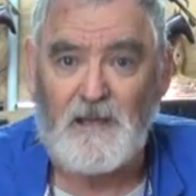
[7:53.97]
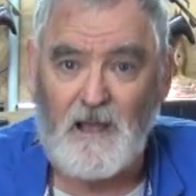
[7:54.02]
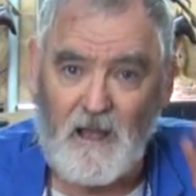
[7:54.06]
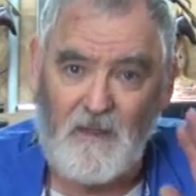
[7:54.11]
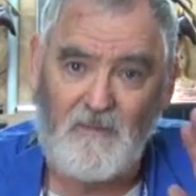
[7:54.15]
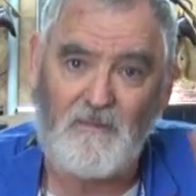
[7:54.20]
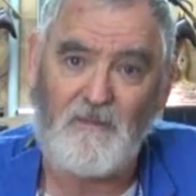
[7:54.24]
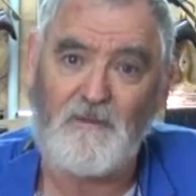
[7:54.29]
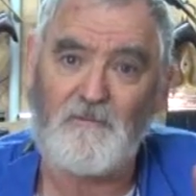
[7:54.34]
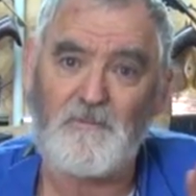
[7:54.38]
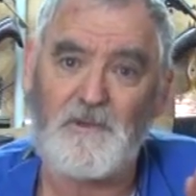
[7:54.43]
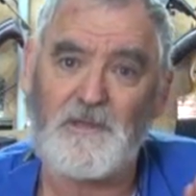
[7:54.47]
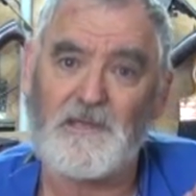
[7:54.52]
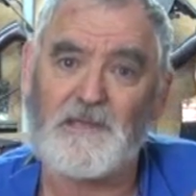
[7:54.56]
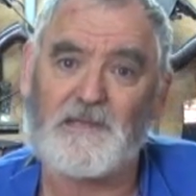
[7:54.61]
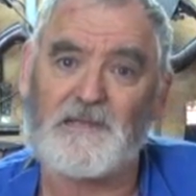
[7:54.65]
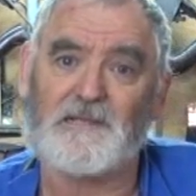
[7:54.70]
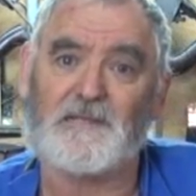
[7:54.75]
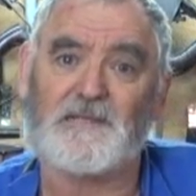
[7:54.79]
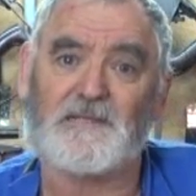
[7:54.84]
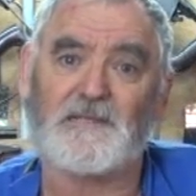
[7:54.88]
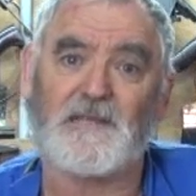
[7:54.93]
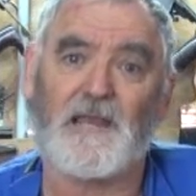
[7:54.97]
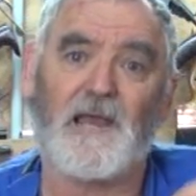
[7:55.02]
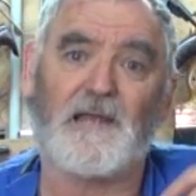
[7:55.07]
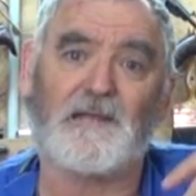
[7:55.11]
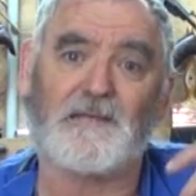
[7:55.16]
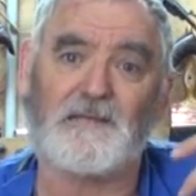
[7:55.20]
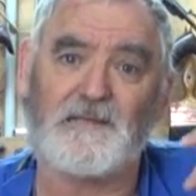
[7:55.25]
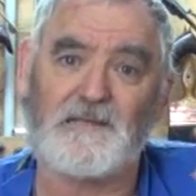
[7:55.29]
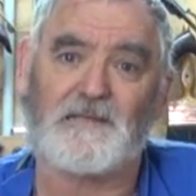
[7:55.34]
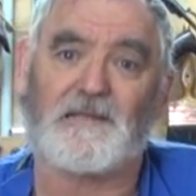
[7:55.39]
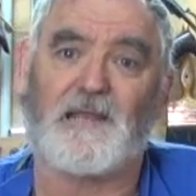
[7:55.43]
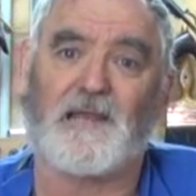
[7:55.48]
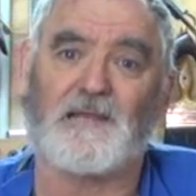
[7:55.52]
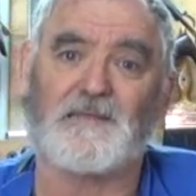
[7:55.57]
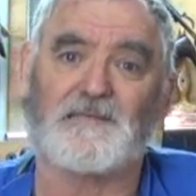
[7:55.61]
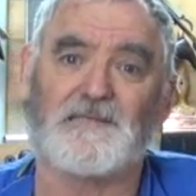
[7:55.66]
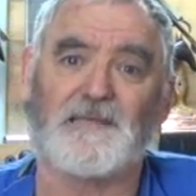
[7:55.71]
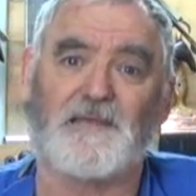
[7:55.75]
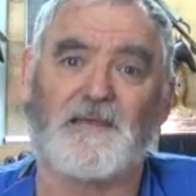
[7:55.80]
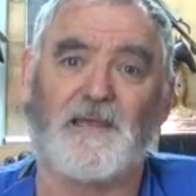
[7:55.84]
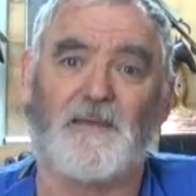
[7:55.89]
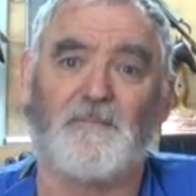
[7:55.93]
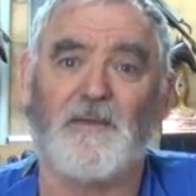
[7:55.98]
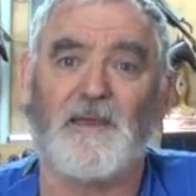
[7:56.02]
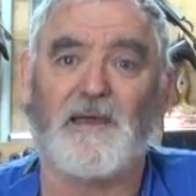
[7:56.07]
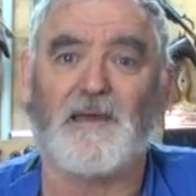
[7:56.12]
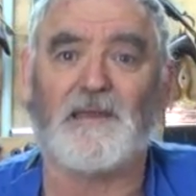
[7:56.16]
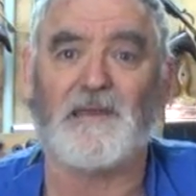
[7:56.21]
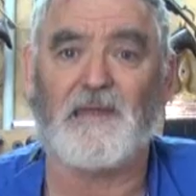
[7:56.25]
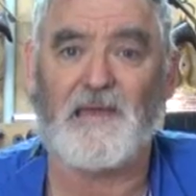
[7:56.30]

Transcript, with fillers: and then we can start discussing about